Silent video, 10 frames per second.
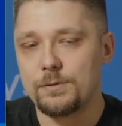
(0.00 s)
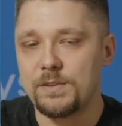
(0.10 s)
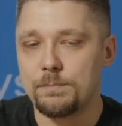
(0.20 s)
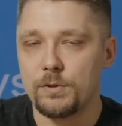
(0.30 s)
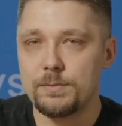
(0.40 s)

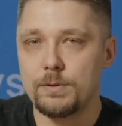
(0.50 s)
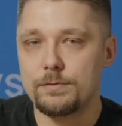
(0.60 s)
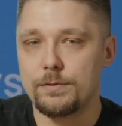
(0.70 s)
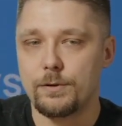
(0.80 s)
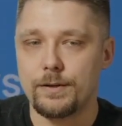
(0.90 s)
responsible
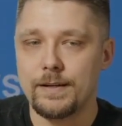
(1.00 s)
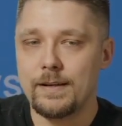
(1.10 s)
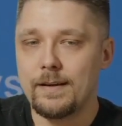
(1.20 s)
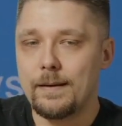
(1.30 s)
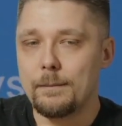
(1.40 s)
for
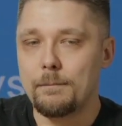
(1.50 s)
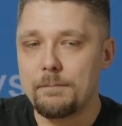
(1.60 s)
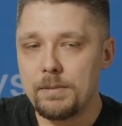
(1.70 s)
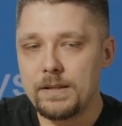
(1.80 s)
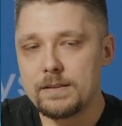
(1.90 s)

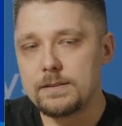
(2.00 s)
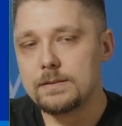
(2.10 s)
mapping